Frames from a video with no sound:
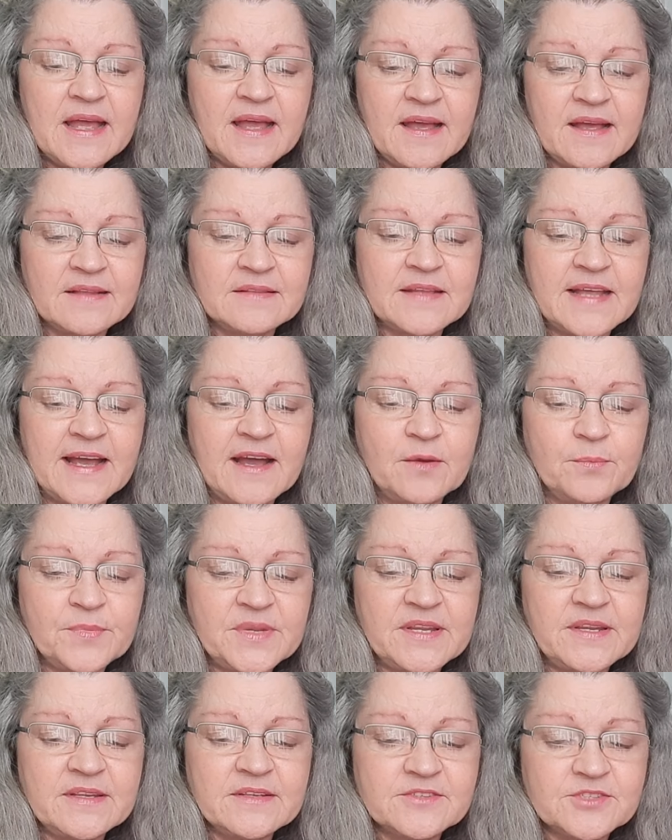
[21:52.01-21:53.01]
Allow
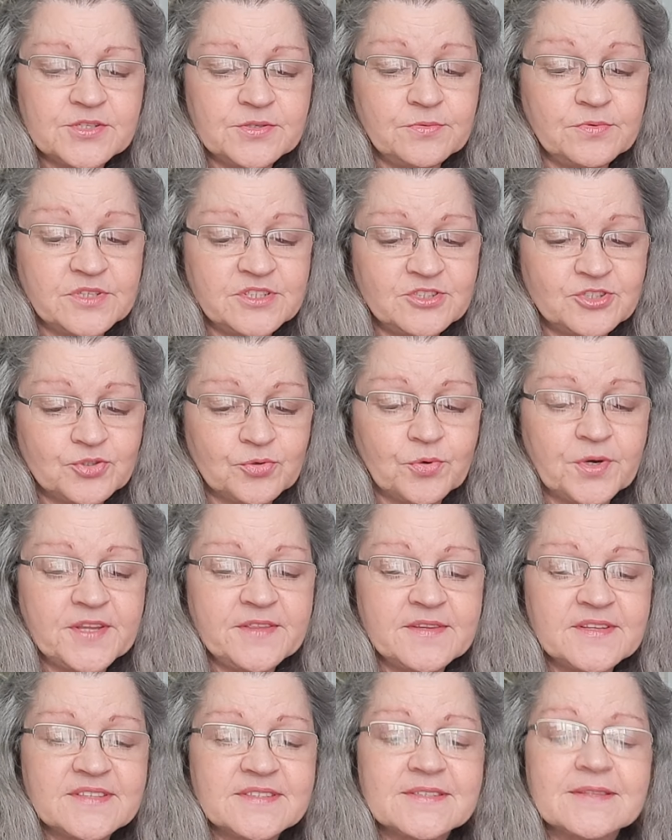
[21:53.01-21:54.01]
me to enjoy
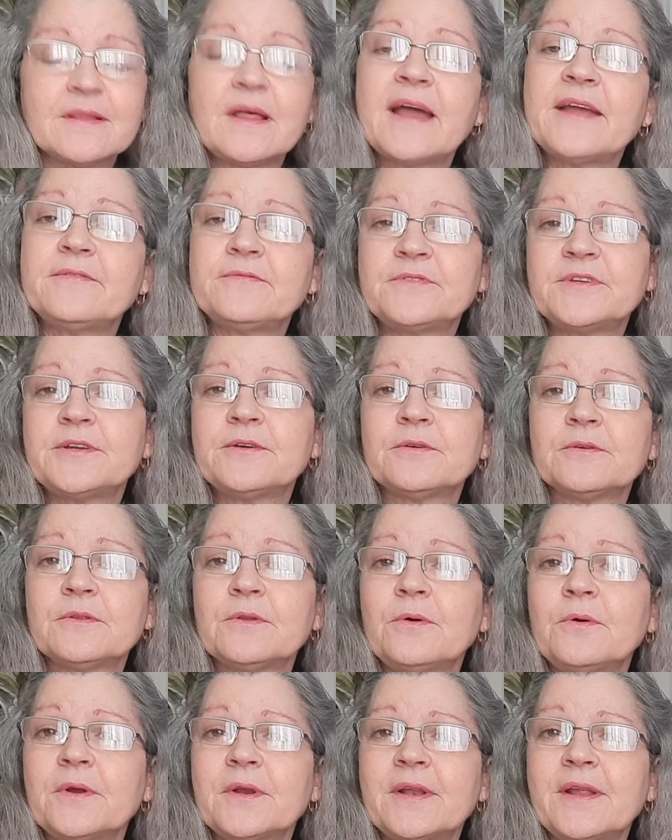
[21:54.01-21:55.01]
this life, dear
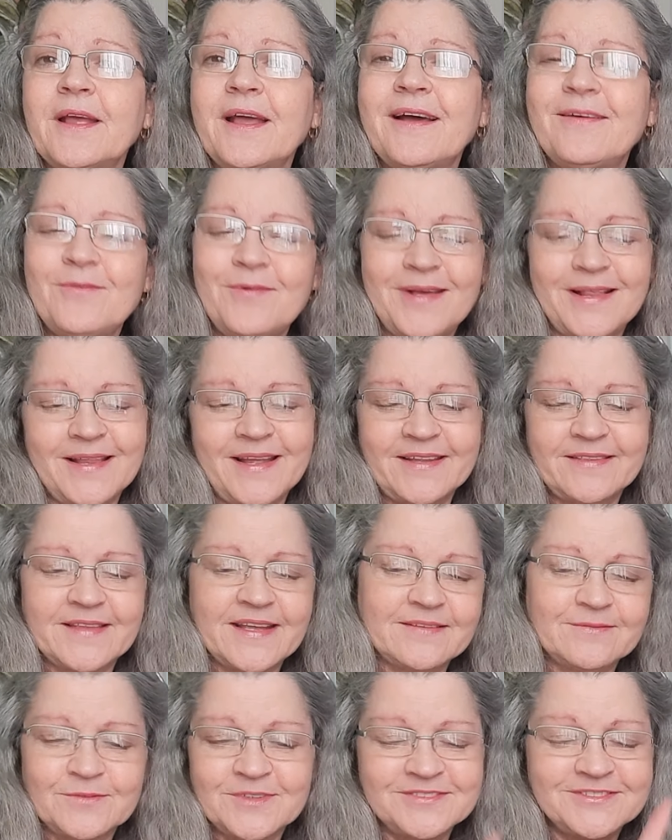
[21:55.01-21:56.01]
Lord. Oh, I like that.
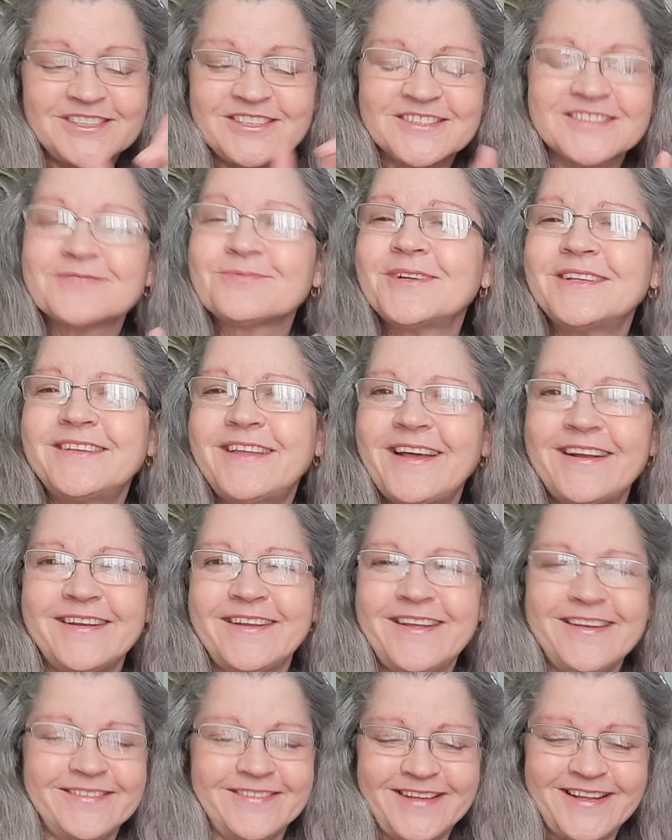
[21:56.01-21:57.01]
We'll just read that
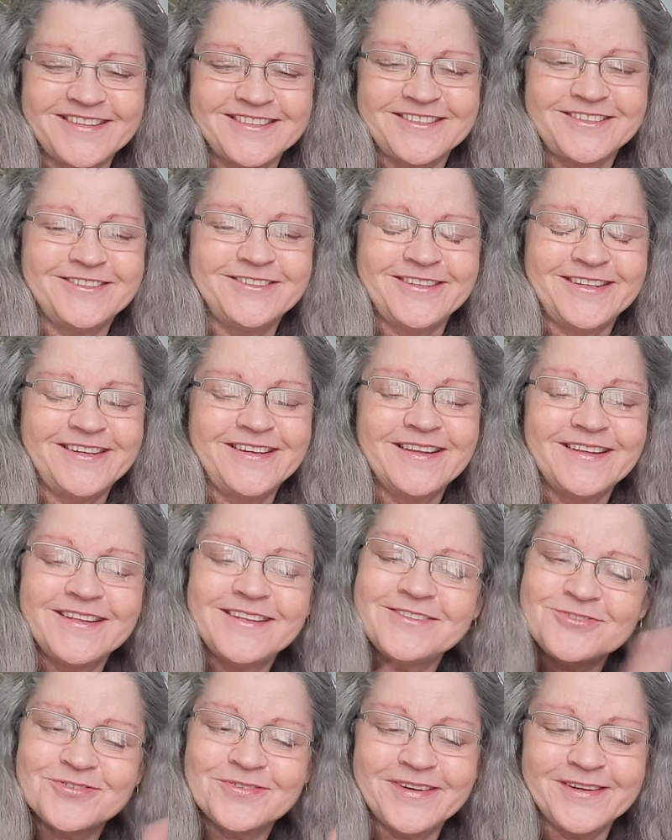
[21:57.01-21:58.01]
again. That's good.
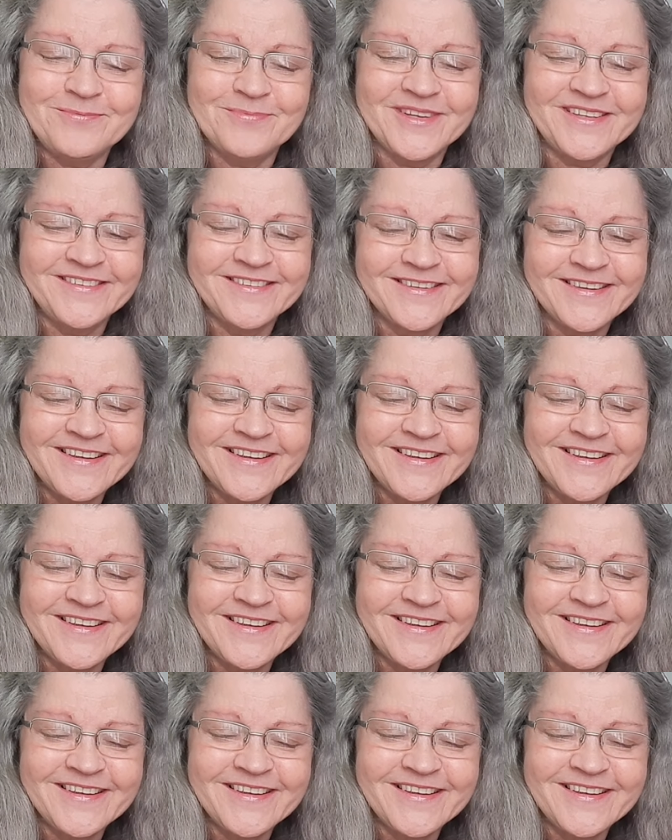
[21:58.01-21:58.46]
Enjoyment.